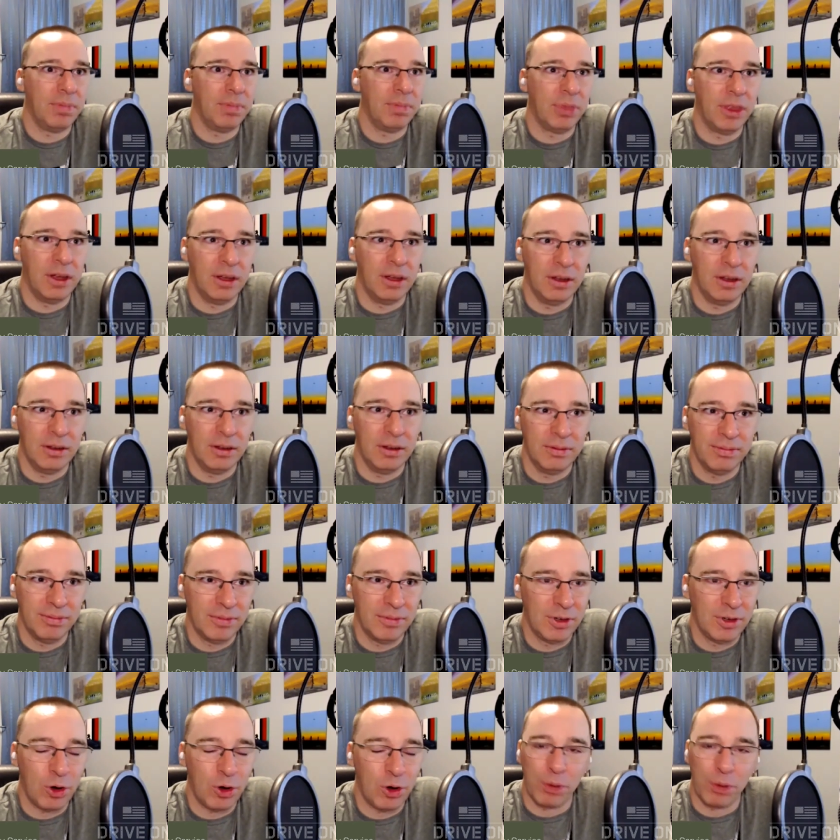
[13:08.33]
the
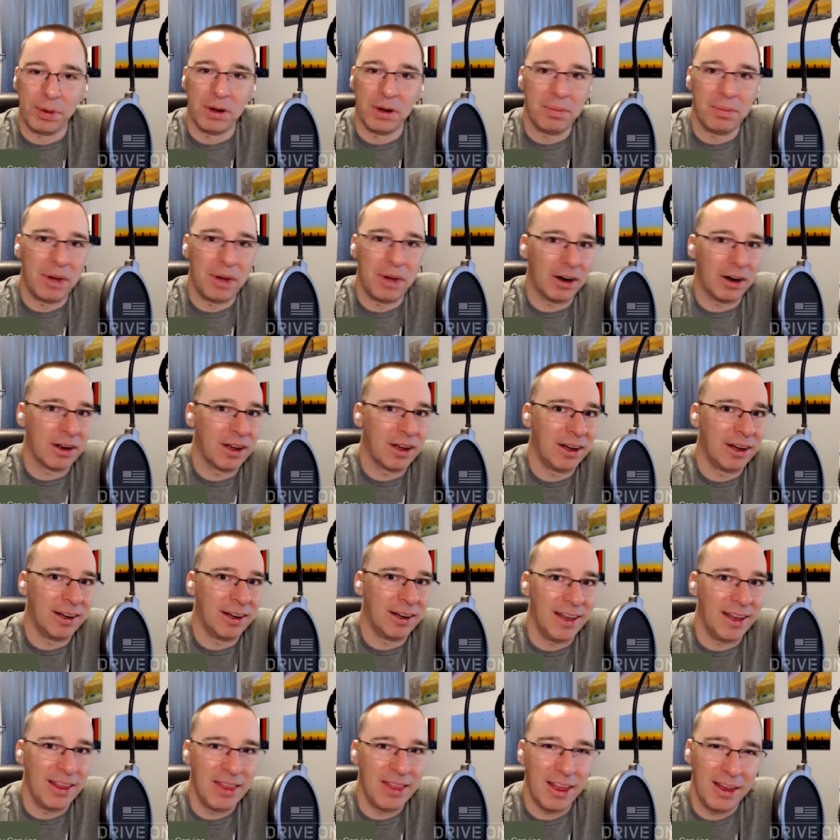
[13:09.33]
corporate
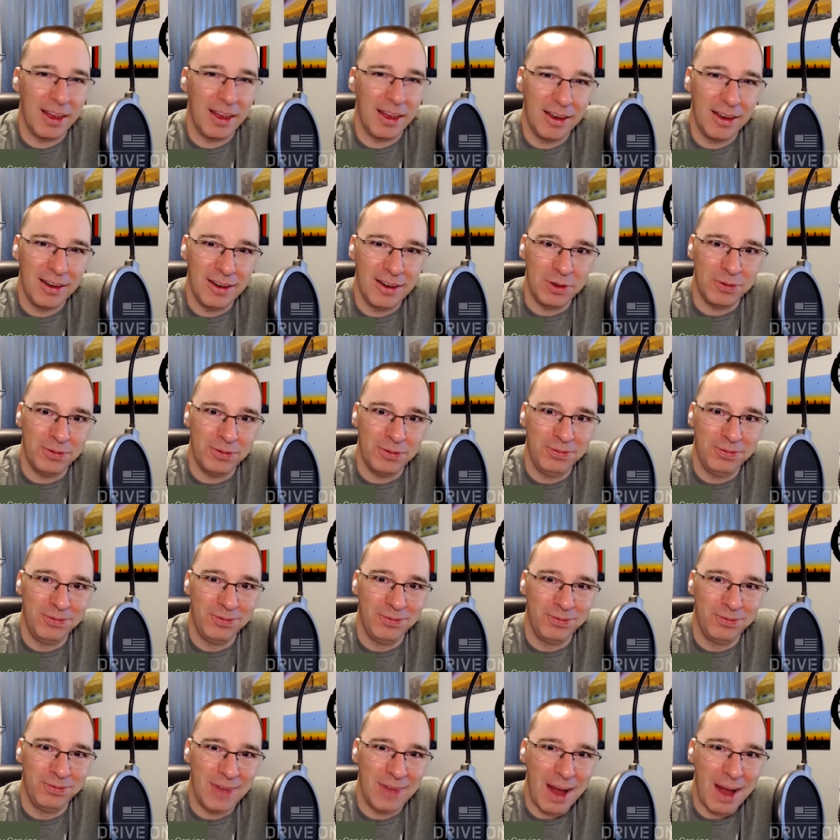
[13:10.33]
America, and then you
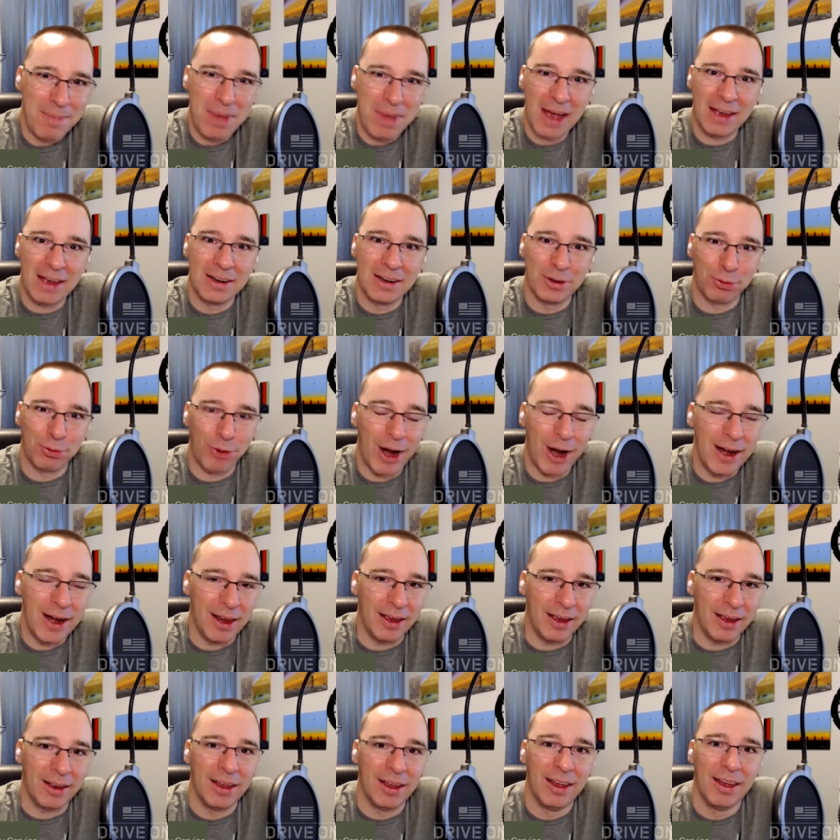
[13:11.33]
got back into
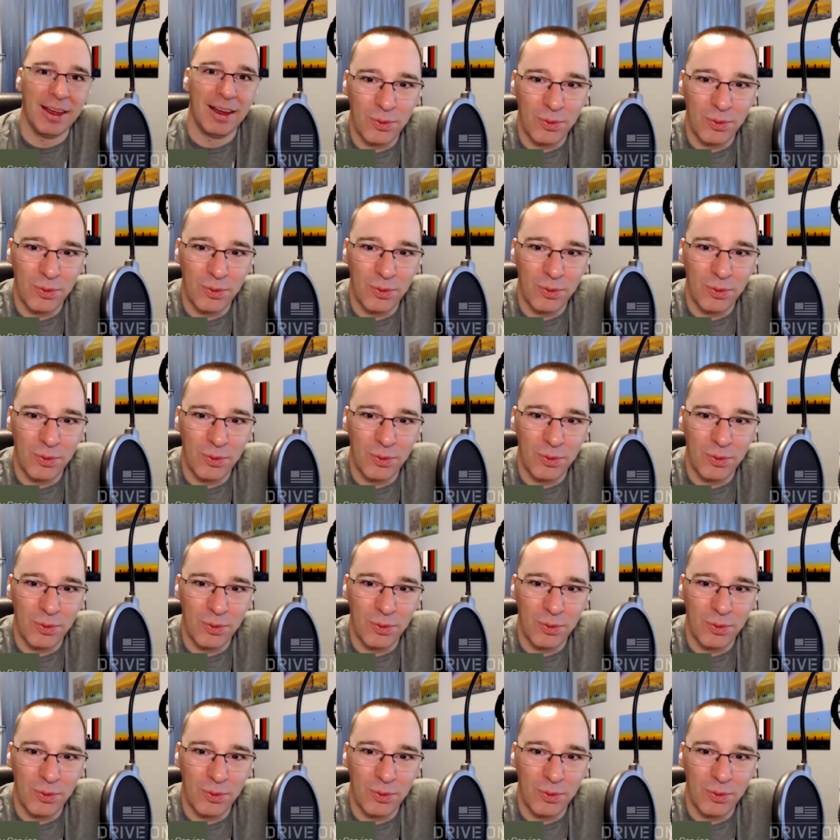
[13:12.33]
writing.